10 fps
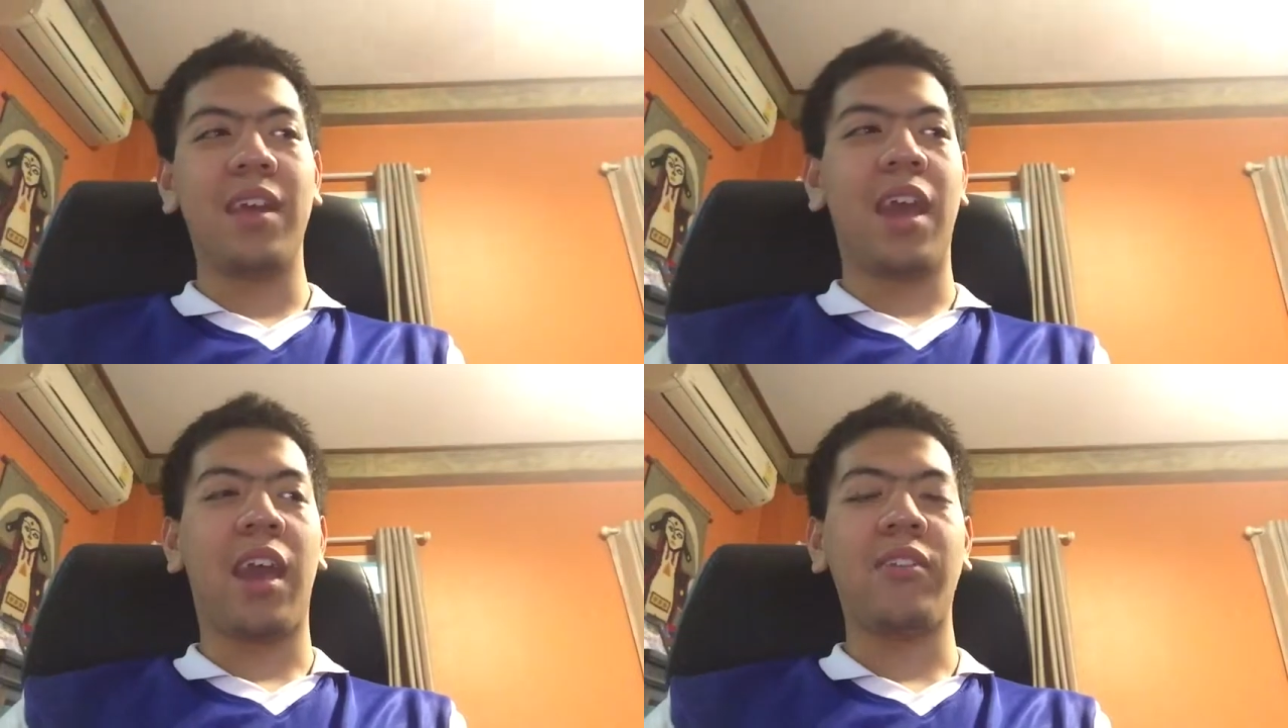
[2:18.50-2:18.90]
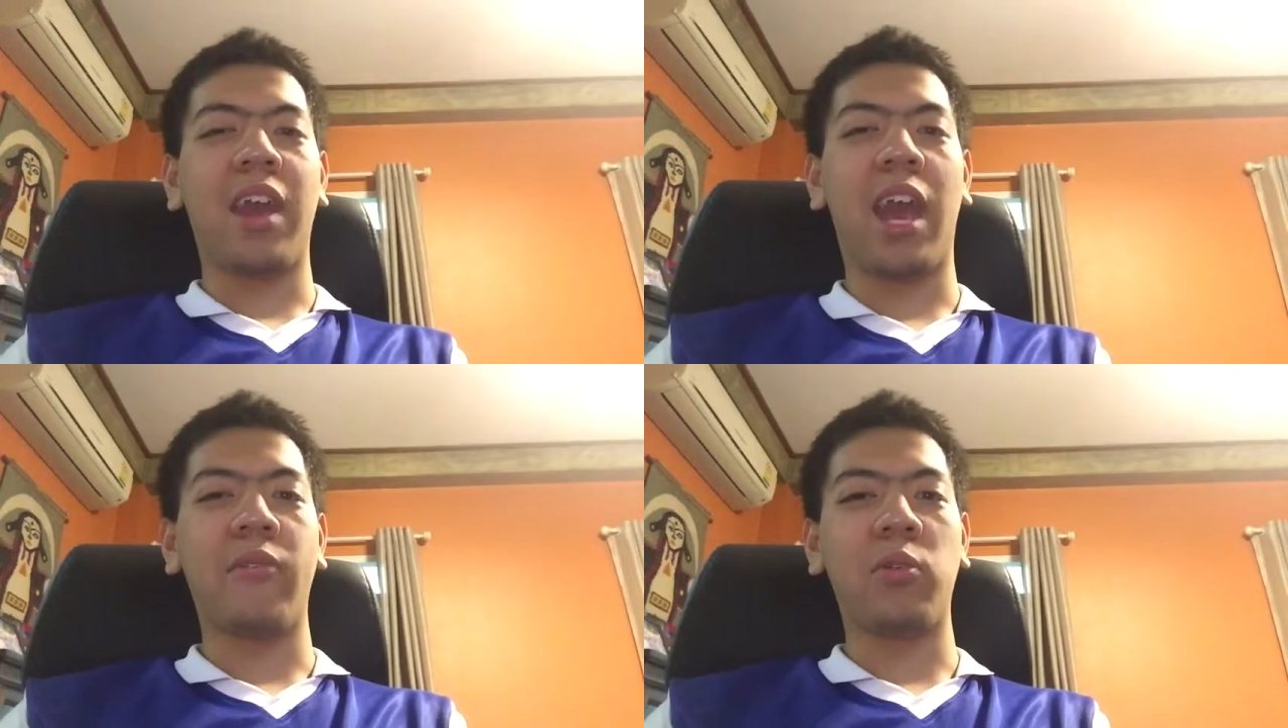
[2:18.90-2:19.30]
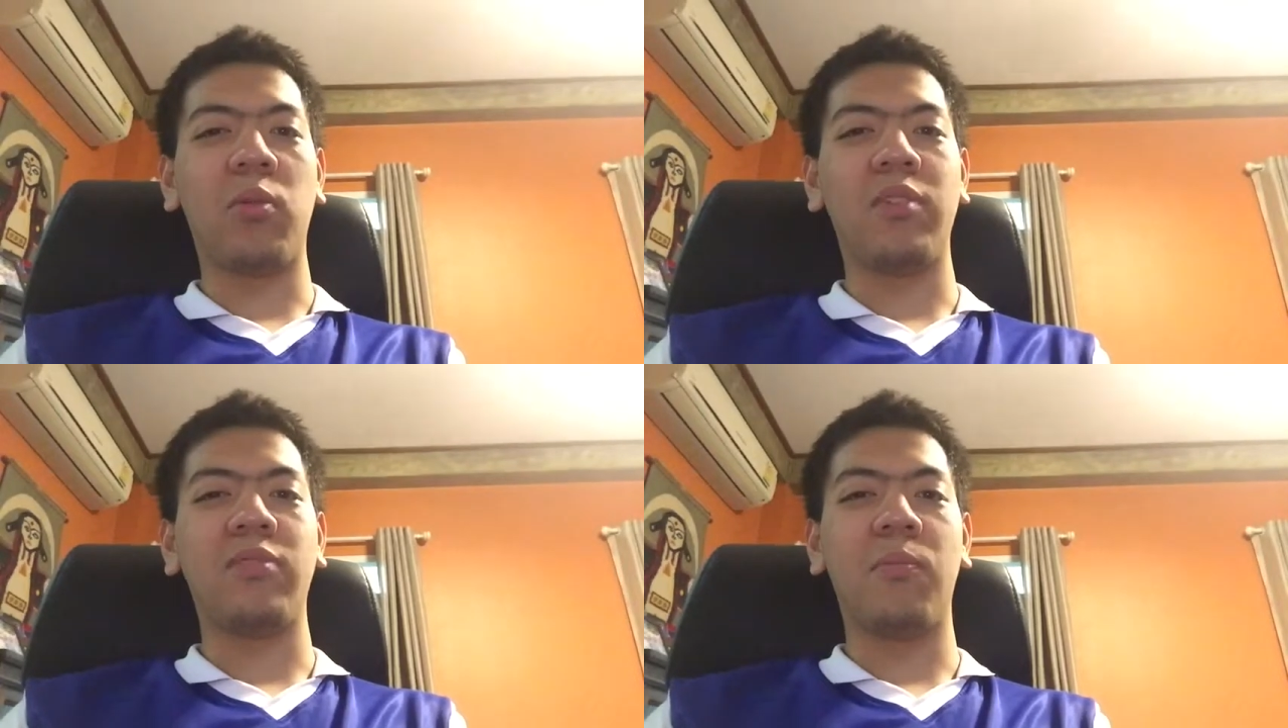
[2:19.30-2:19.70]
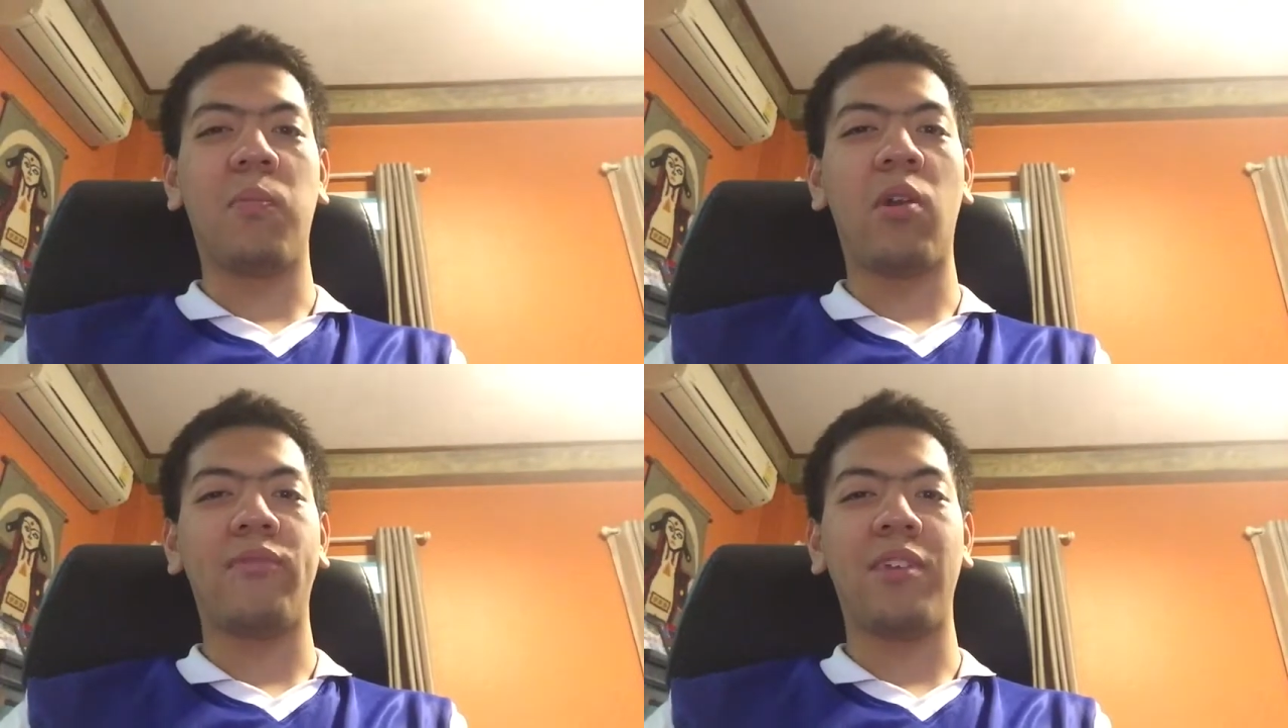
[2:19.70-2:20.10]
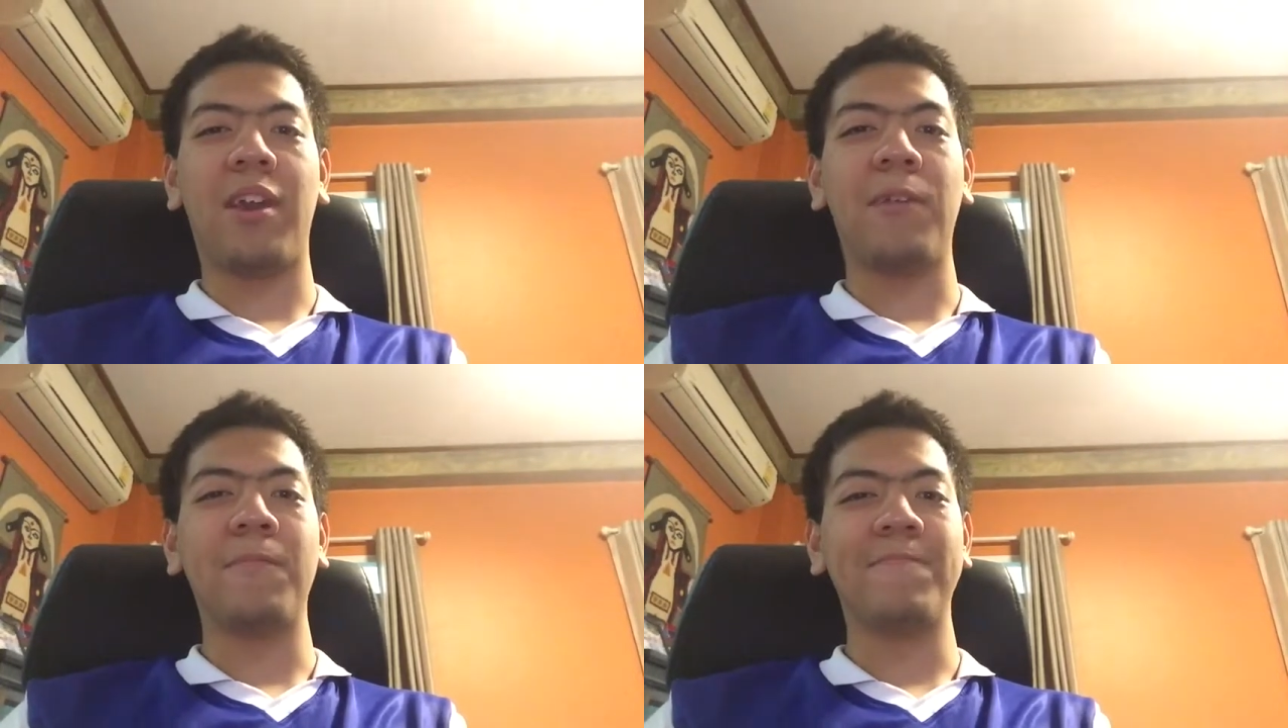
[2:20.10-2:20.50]
and have a great
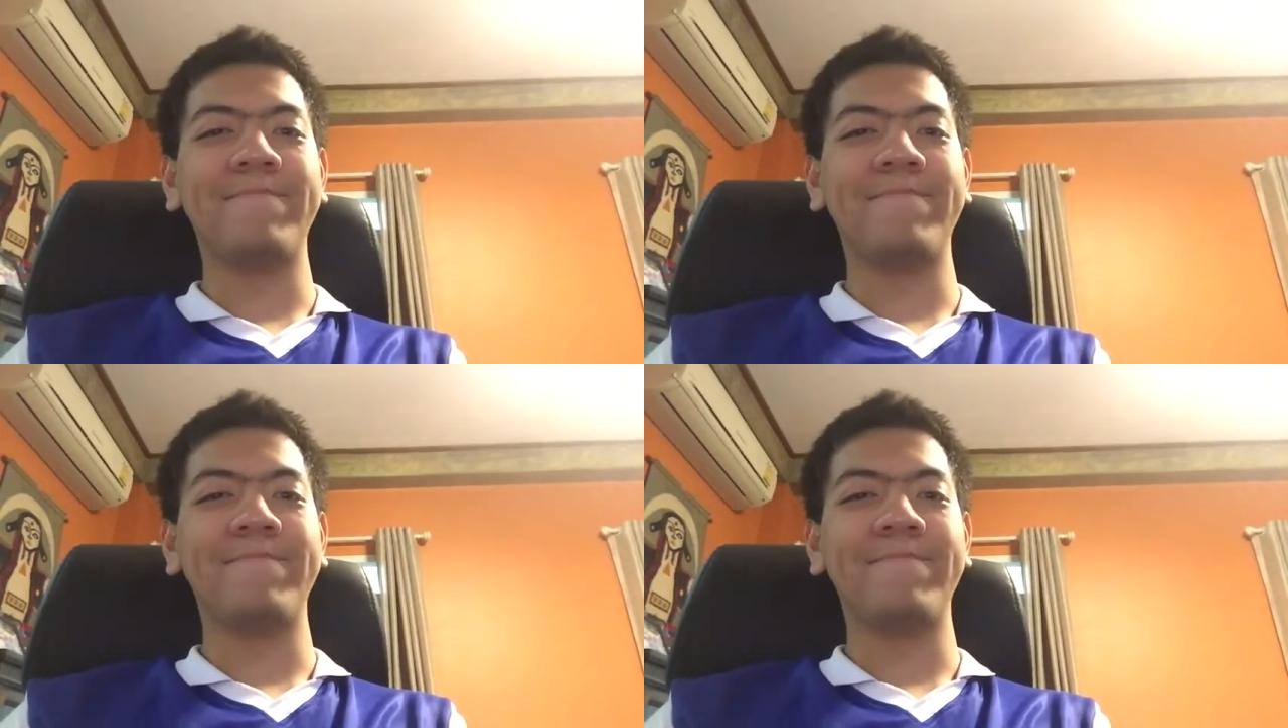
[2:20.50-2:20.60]
birthday.